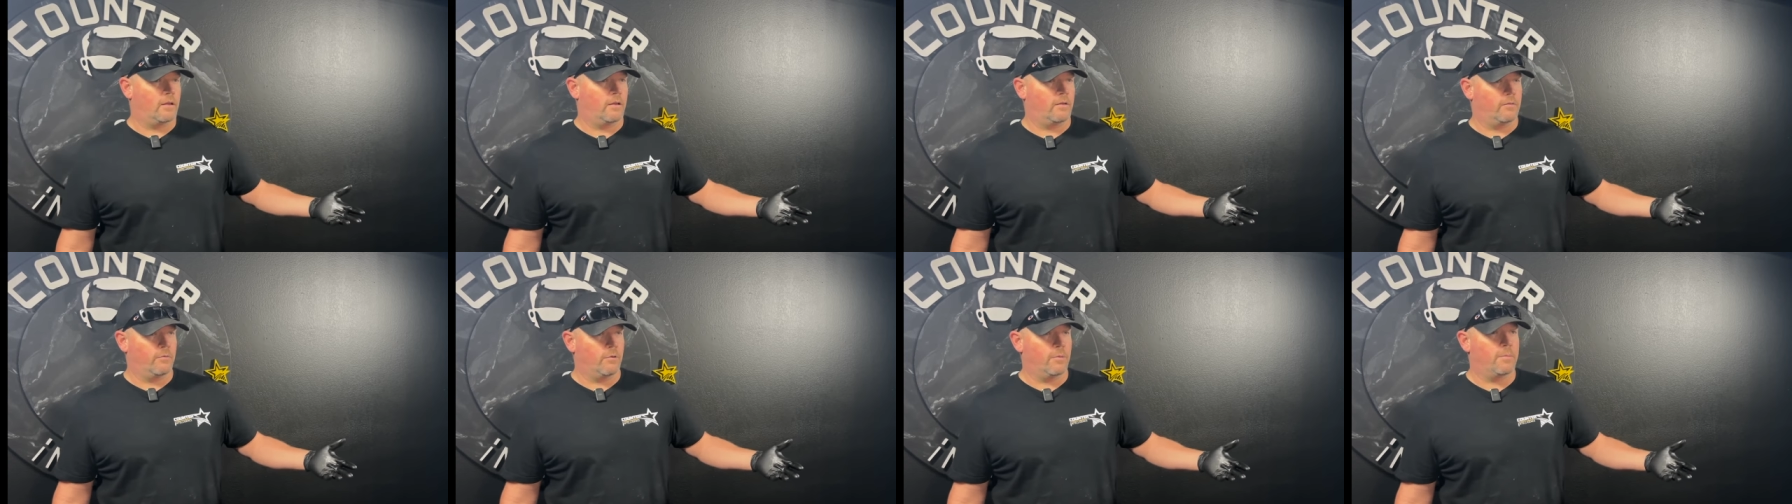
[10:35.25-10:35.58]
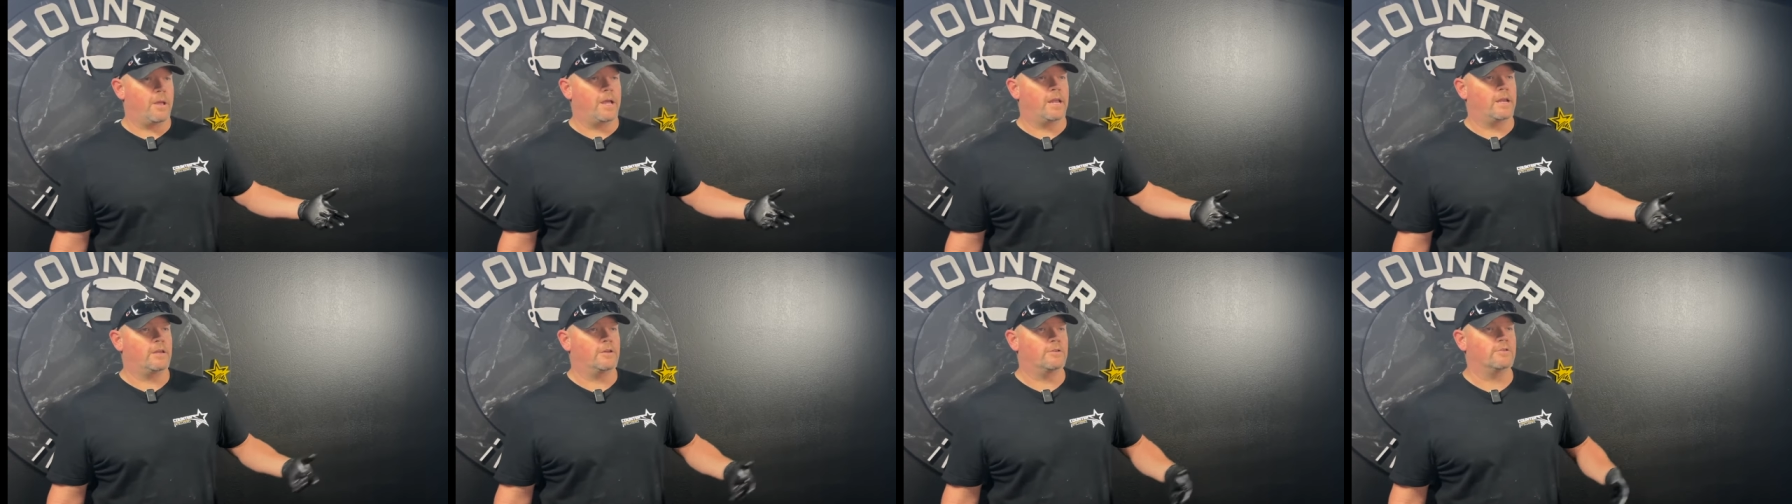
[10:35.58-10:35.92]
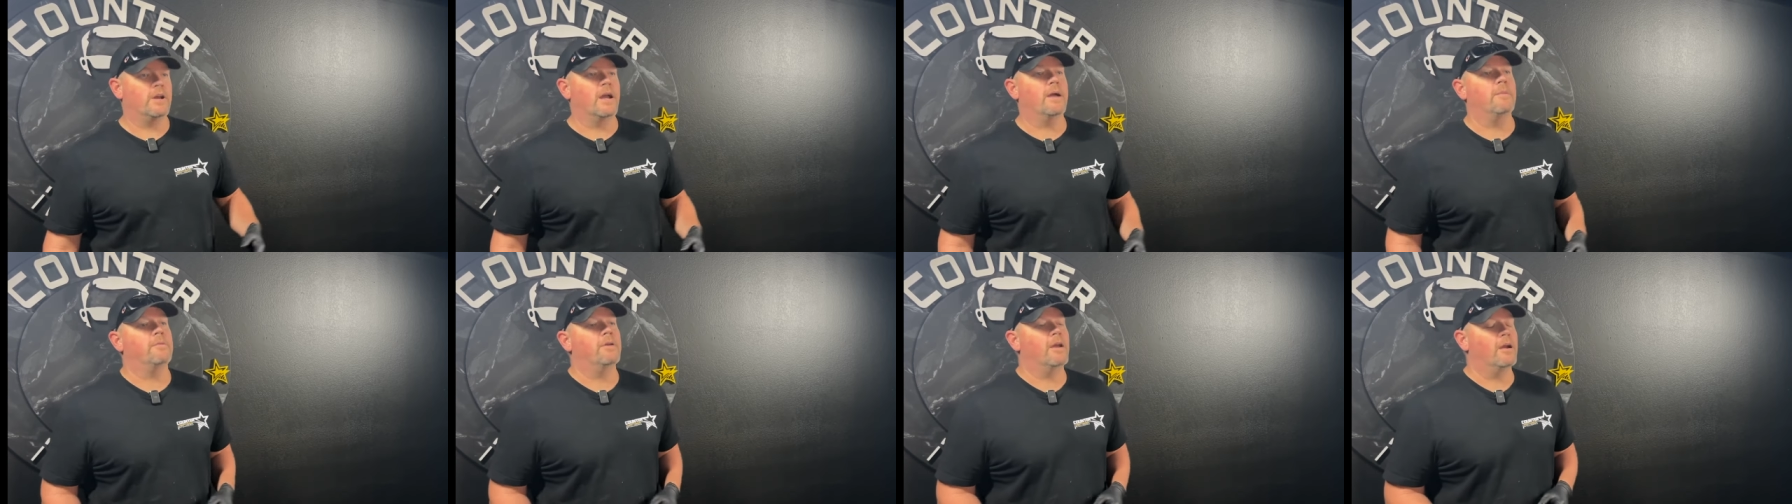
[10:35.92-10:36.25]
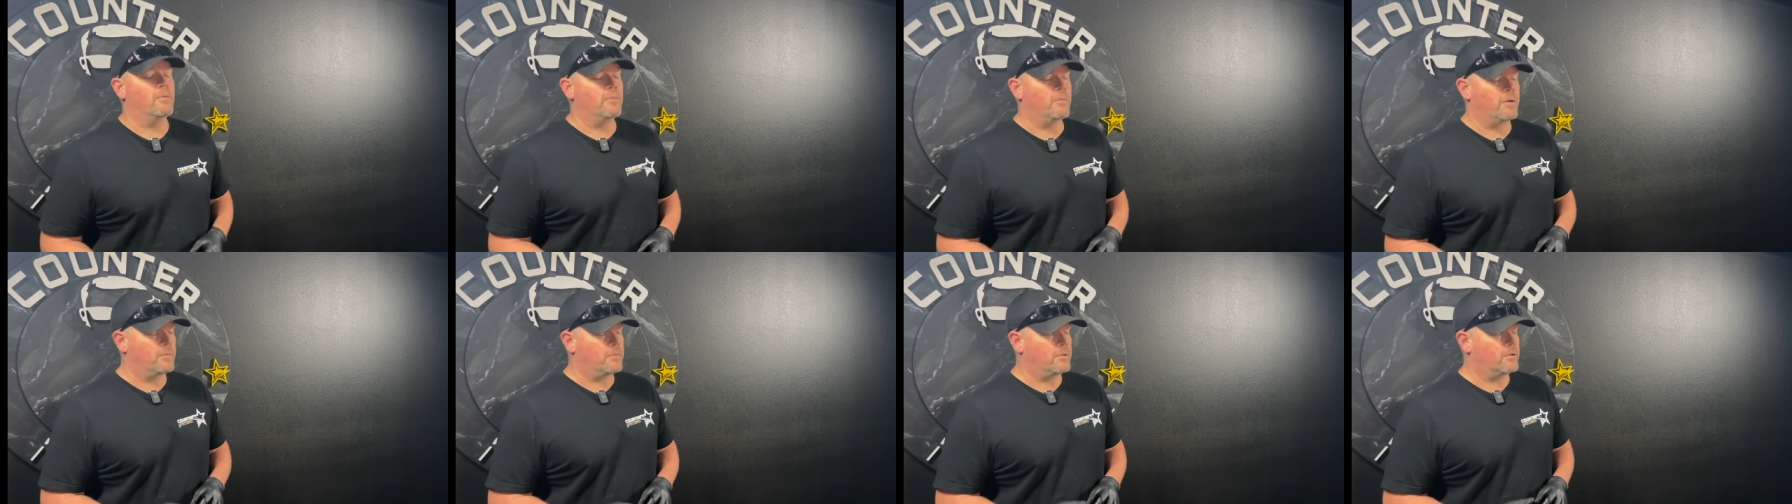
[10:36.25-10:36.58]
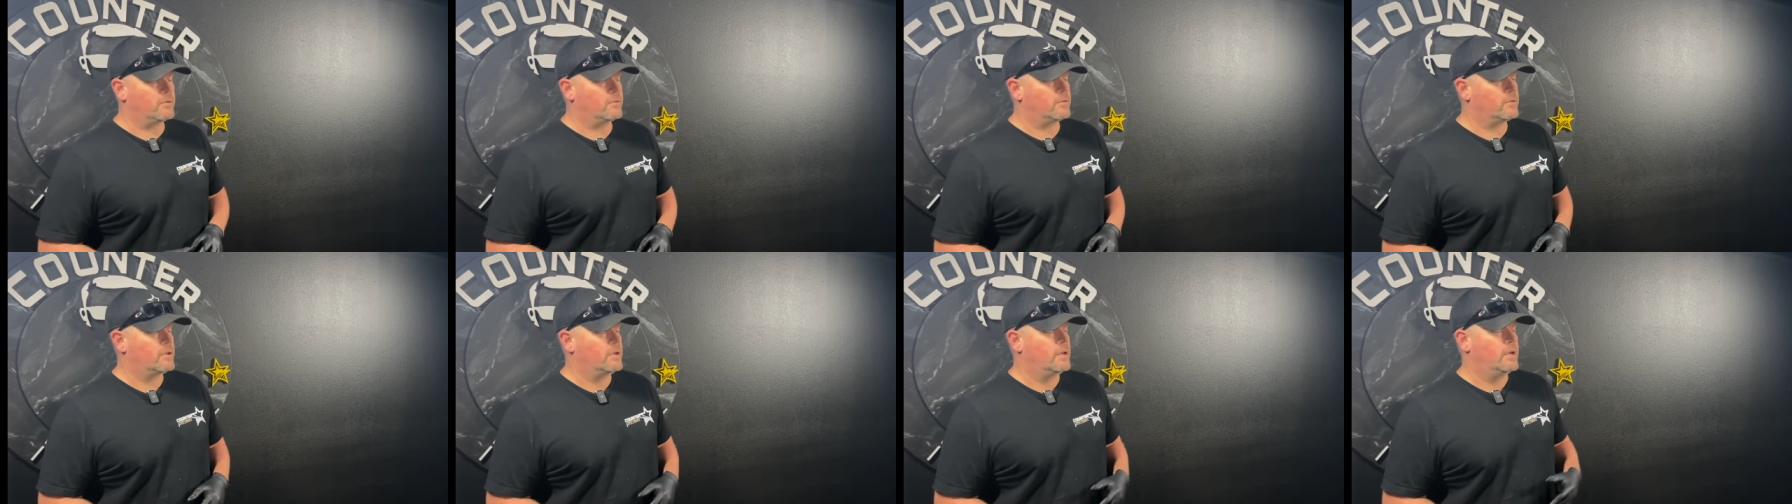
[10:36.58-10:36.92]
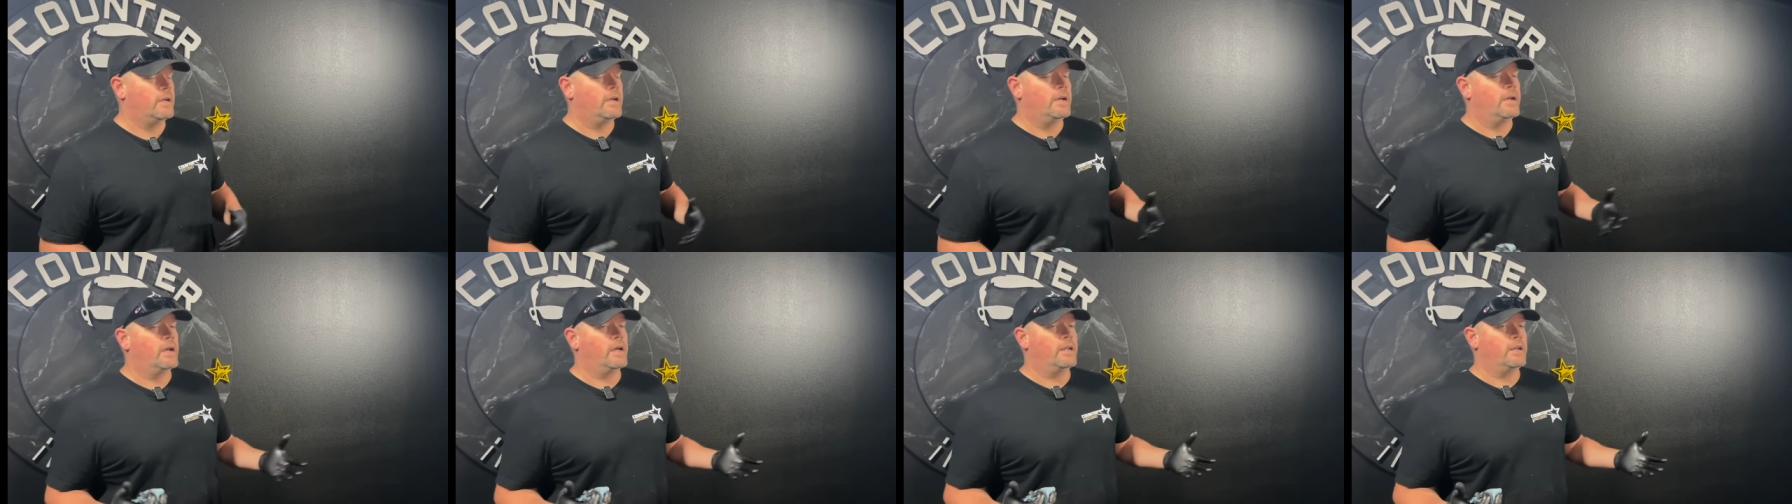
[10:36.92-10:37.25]
remaining trapped air bubbles
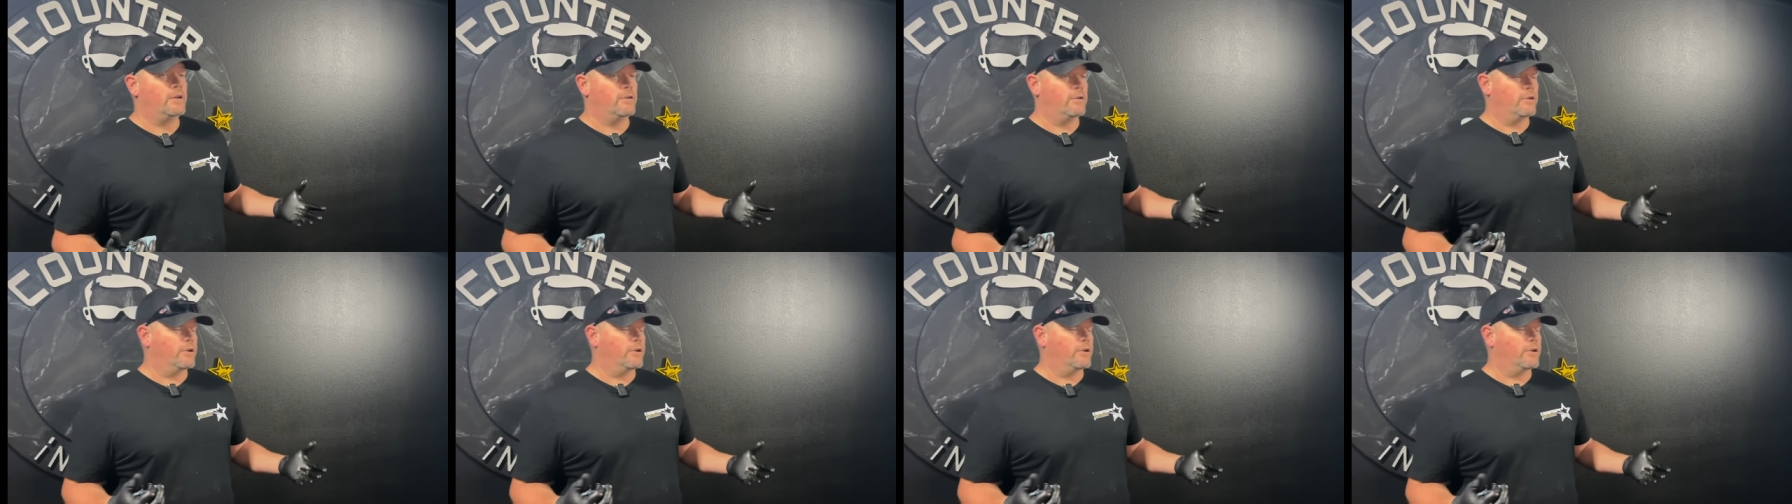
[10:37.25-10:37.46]
and then